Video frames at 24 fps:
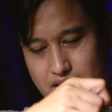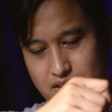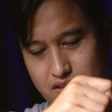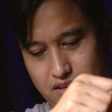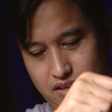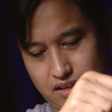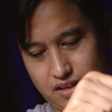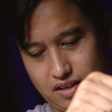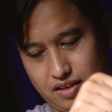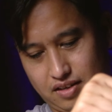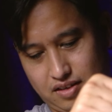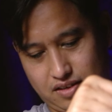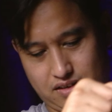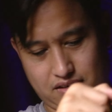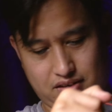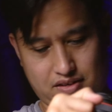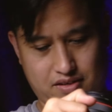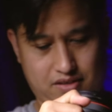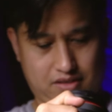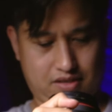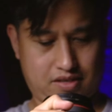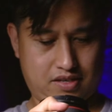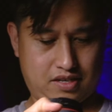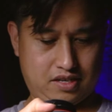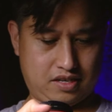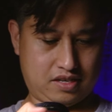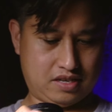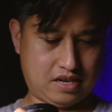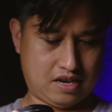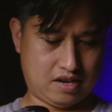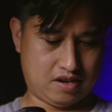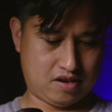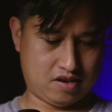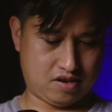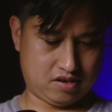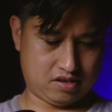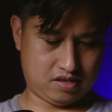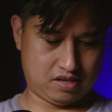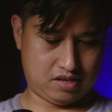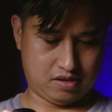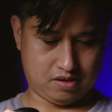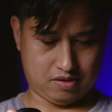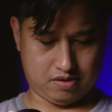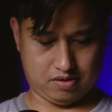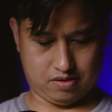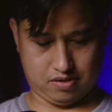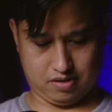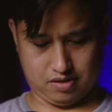Thing, it's just not locked
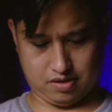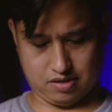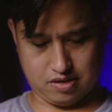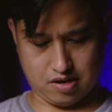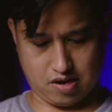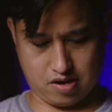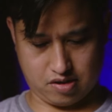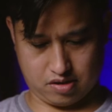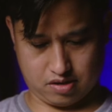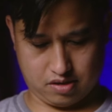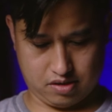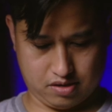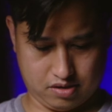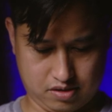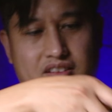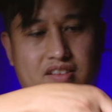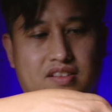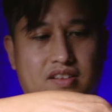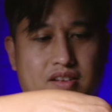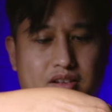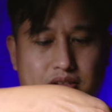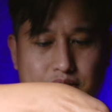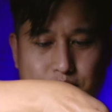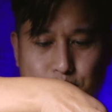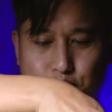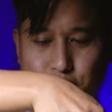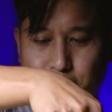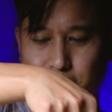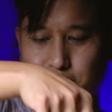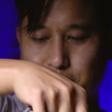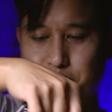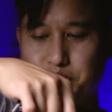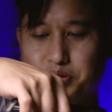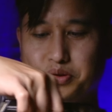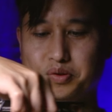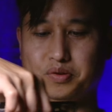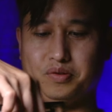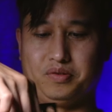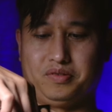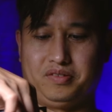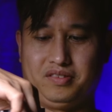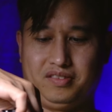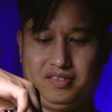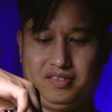in. Lock! That's pretty cool.